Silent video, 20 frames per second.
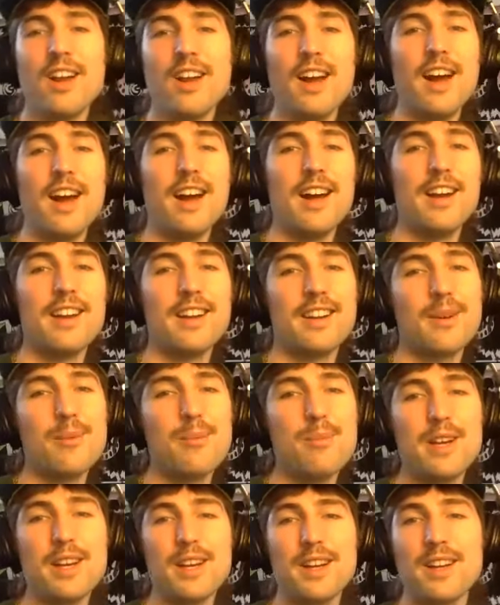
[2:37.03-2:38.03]
And it
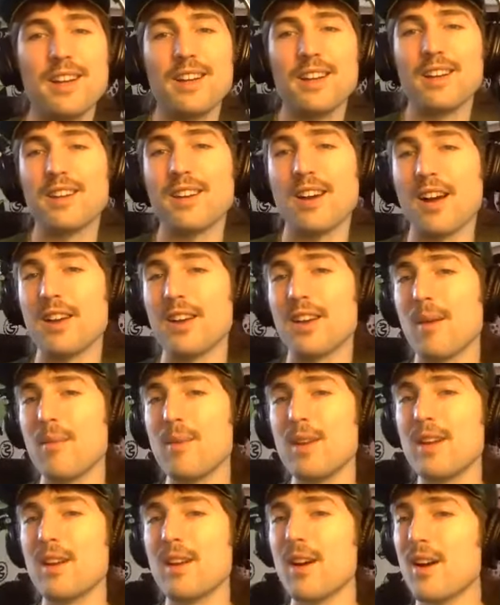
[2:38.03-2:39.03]
can be, I
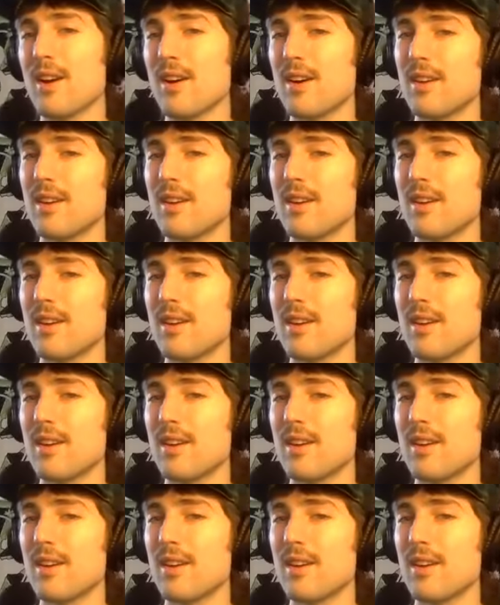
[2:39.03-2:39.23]
mean,